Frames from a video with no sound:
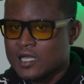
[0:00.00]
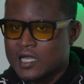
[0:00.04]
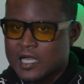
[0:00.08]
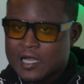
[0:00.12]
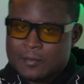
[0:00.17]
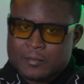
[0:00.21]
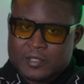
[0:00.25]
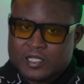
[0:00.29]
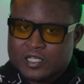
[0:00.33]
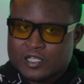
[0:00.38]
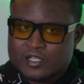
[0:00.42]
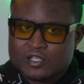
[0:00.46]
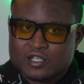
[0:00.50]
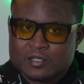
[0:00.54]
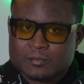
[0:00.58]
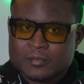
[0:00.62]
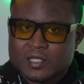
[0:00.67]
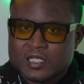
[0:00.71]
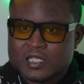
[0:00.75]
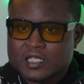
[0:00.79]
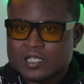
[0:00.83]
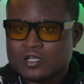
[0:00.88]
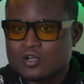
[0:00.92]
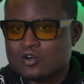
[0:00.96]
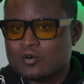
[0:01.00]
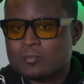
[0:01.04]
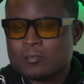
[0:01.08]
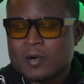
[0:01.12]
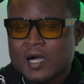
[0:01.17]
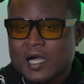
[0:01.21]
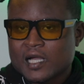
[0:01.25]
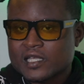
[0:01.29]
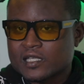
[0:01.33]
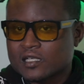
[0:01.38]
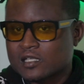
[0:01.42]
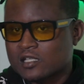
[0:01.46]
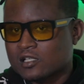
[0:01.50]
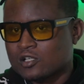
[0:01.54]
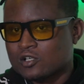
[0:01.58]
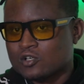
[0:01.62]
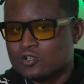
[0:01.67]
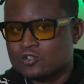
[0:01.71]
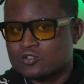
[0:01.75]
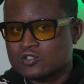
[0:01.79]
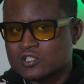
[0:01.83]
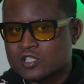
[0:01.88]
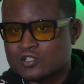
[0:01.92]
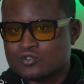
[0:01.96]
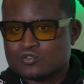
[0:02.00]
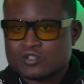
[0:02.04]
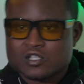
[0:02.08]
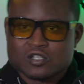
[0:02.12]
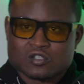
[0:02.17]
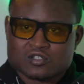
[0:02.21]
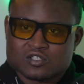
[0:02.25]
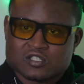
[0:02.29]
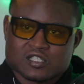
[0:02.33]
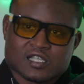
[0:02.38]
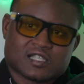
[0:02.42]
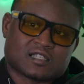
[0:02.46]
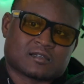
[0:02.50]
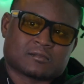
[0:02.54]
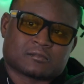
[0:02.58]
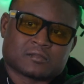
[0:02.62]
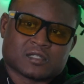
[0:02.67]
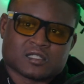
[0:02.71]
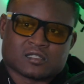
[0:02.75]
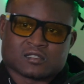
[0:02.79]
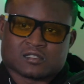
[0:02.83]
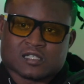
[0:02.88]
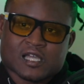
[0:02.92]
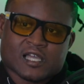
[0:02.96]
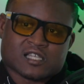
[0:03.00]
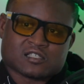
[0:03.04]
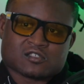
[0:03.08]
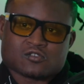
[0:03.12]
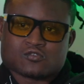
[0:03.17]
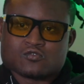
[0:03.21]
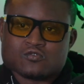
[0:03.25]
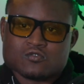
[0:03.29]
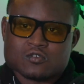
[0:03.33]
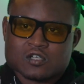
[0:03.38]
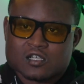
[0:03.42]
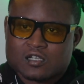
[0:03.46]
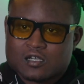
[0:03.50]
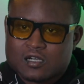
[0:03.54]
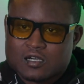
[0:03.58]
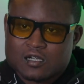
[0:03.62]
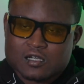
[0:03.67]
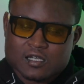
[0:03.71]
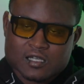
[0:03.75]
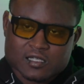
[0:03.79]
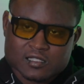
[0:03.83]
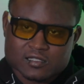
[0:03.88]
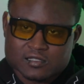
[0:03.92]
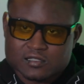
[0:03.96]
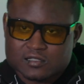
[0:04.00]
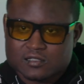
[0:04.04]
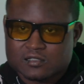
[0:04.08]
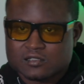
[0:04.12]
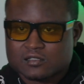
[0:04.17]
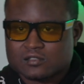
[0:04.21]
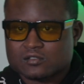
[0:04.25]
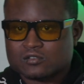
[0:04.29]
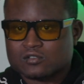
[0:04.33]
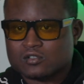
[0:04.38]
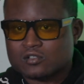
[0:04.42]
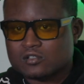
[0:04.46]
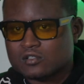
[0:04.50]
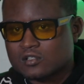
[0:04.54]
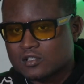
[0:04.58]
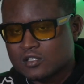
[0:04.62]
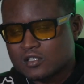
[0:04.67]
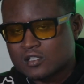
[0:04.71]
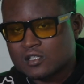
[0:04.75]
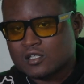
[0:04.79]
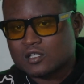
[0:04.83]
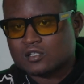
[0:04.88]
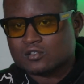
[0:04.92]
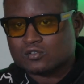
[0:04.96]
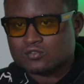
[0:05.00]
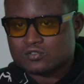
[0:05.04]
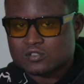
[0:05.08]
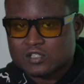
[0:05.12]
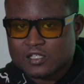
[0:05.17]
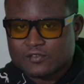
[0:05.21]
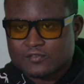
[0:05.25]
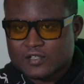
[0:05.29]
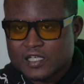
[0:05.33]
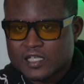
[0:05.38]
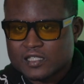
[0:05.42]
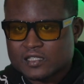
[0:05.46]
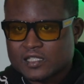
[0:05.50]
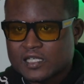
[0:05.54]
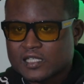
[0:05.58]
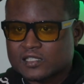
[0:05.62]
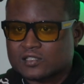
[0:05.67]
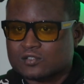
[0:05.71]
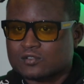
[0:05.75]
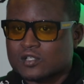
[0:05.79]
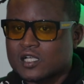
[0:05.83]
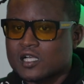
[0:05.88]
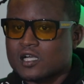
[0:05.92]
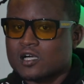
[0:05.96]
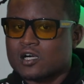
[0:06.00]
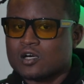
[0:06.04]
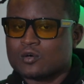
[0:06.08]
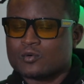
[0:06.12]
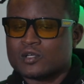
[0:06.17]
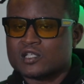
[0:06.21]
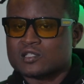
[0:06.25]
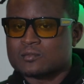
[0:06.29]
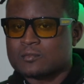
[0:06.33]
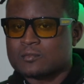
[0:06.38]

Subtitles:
I'm gonna give you the money to go buy your clothes and you go sell them at school and all that. Do stuff like that. So that always